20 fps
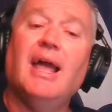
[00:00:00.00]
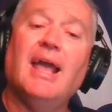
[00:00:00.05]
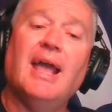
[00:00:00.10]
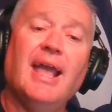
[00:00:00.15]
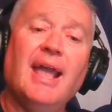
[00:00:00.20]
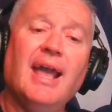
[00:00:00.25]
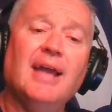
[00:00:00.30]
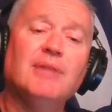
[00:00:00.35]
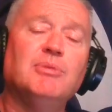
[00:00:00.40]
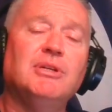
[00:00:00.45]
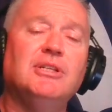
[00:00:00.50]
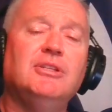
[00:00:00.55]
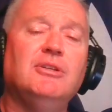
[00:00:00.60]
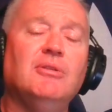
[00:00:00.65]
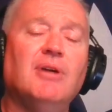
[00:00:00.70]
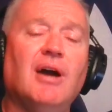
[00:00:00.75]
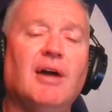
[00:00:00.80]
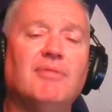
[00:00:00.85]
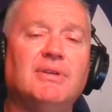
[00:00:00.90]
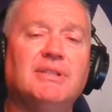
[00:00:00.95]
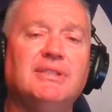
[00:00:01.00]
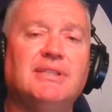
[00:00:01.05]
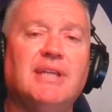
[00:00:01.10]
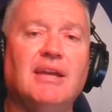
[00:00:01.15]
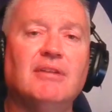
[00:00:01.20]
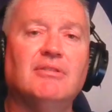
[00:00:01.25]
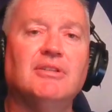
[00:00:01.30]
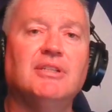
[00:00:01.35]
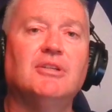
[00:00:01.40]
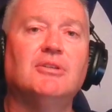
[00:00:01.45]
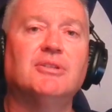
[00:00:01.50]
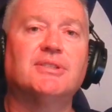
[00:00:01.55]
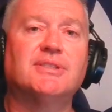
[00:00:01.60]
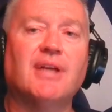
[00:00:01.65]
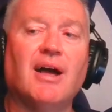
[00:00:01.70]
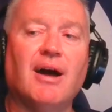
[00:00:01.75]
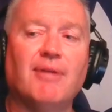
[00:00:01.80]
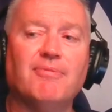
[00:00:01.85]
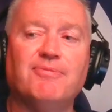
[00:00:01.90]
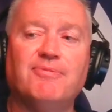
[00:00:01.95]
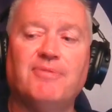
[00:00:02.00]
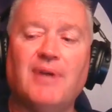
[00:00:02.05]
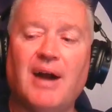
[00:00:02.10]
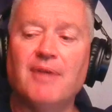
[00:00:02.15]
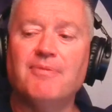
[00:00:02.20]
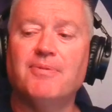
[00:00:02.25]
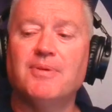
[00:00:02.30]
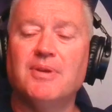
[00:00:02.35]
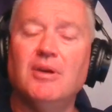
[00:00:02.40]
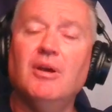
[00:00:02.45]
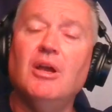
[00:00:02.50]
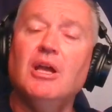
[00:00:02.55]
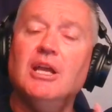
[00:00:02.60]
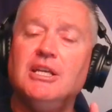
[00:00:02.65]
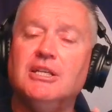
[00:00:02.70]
And we do have a Daily Dose Top 5 for you.